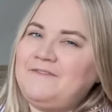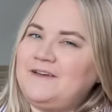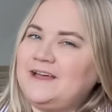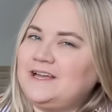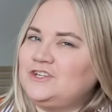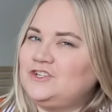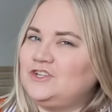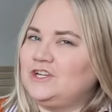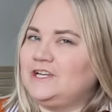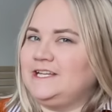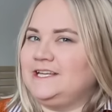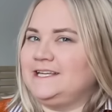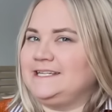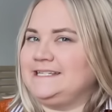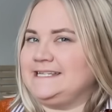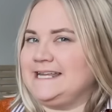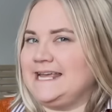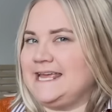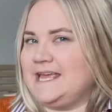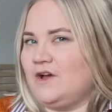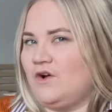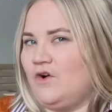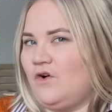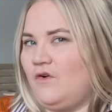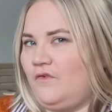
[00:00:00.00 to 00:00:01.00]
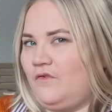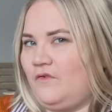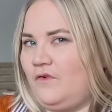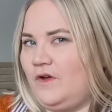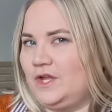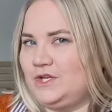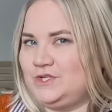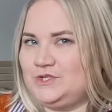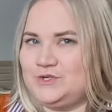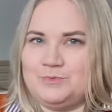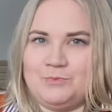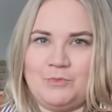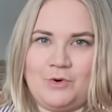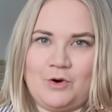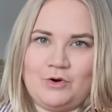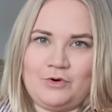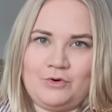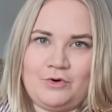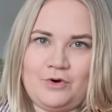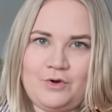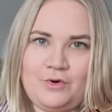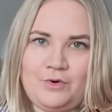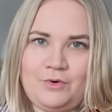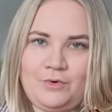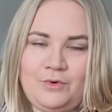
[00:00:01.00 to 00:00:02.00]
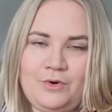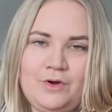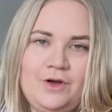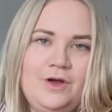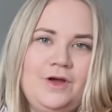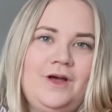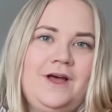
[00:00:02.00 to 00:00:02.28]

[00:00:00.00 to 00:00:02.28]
actually a day off tomorrow,